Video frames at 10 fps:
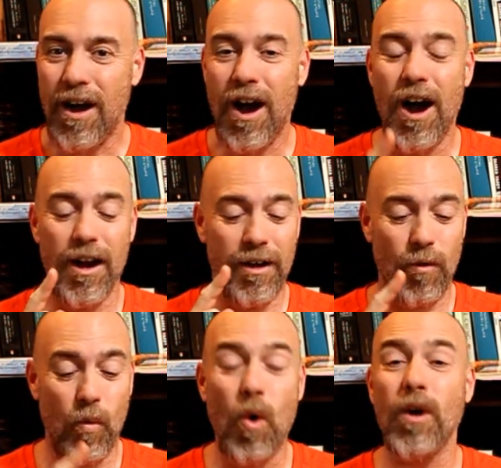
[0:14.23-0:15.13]
on
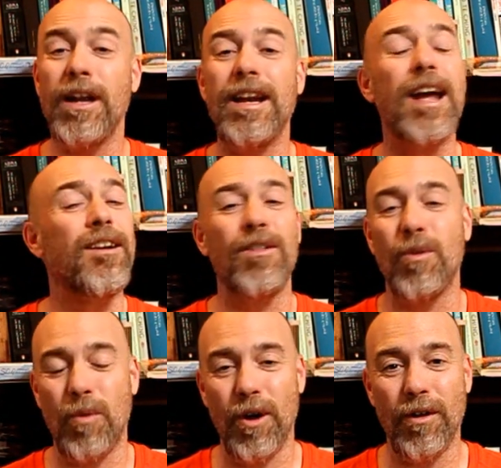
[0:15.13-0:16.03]
Warning End of the
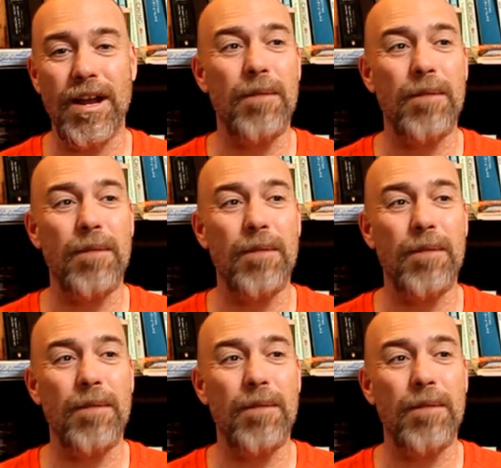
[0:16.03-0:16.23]
World.